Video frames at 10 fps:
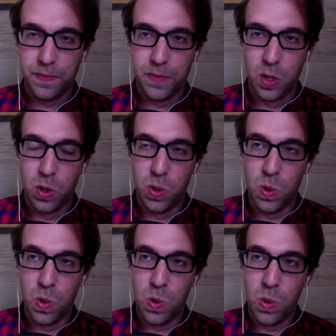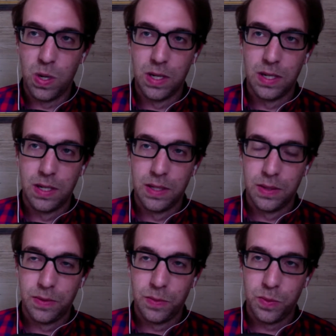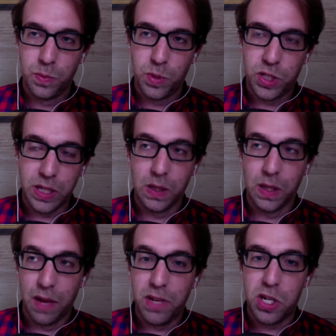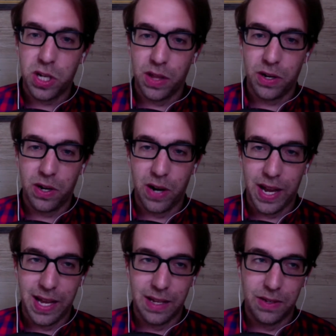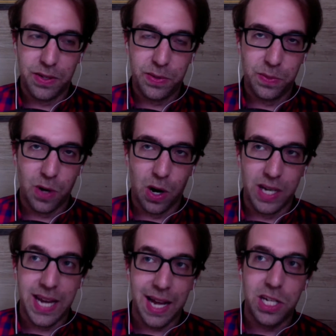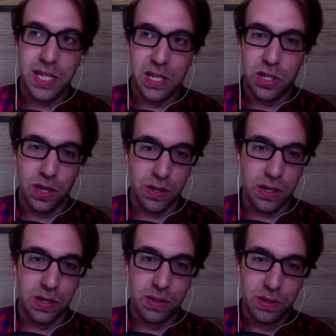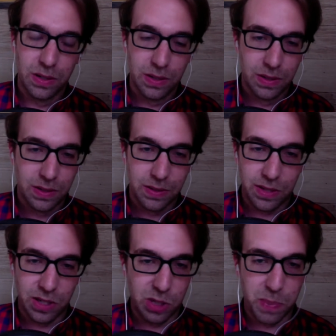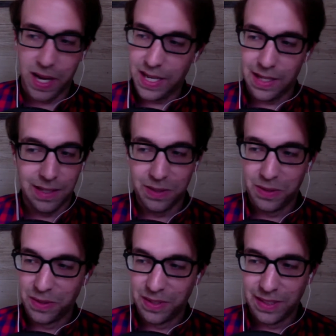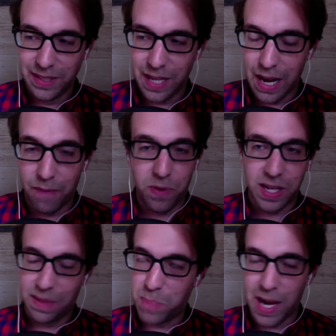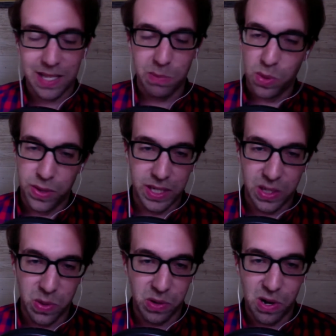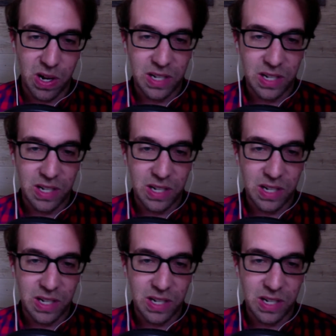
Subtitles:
Who still love each other and are attached to each other despite every possible thing going wrong.